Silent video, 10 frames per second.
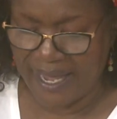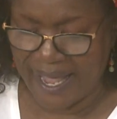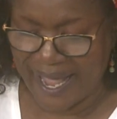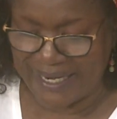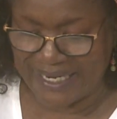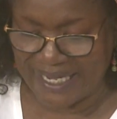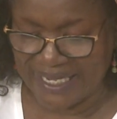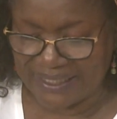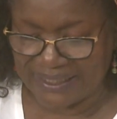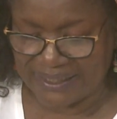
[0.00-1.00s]
And
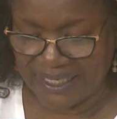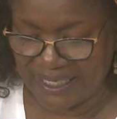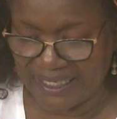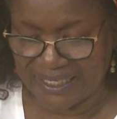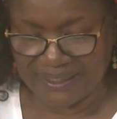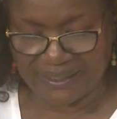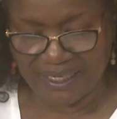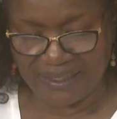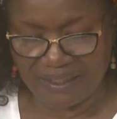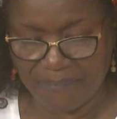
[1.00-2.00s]
in an
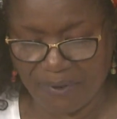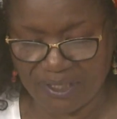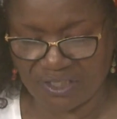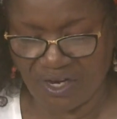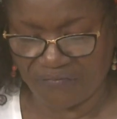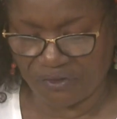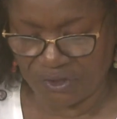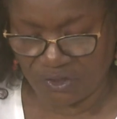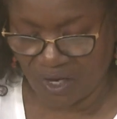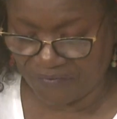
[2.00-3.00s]
instant, the bus
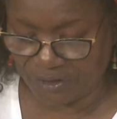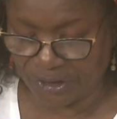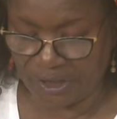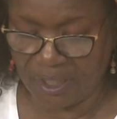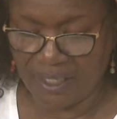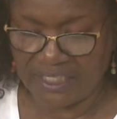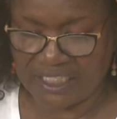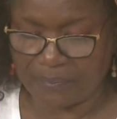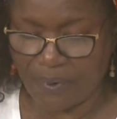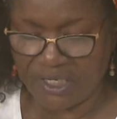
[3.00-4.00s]
suffered
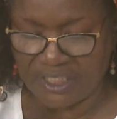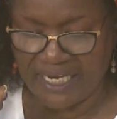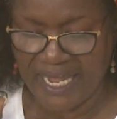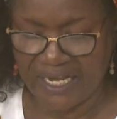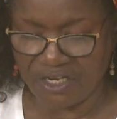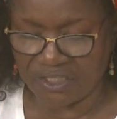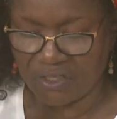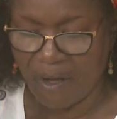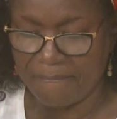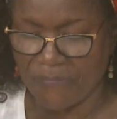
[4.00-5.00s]
spontaneous
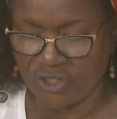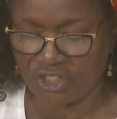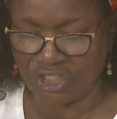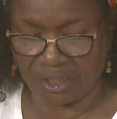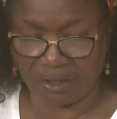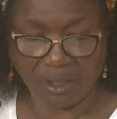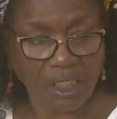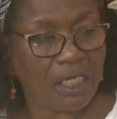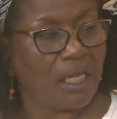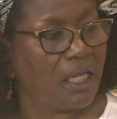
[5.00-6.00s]
combustion.
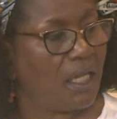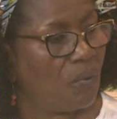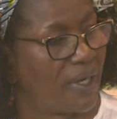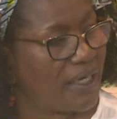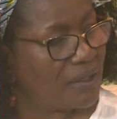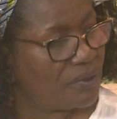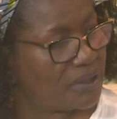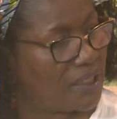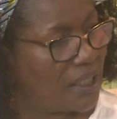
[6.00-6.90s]
What that was?